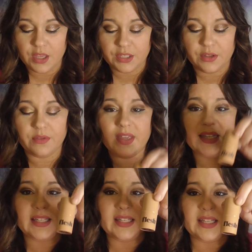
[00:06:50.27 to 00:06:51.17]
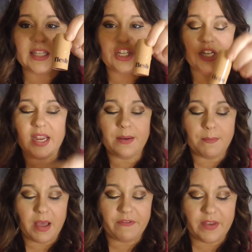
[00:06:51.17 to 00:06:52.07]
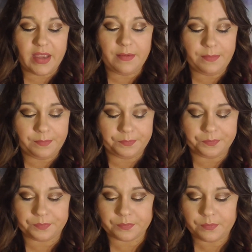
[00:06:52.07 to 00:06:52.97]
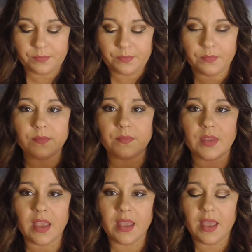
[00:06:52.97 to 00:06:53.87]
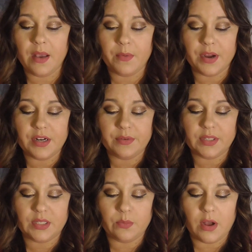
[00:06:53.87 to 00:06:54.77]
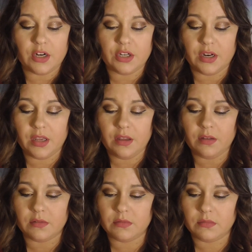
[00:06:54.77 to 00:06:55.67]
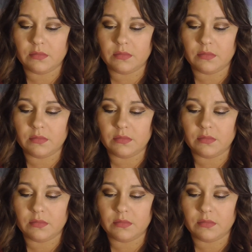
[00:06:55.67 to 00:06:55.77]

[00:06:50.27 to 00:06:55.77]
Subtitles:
So this is in the shade Muffin. And we're going to do a swatch on it. Oh.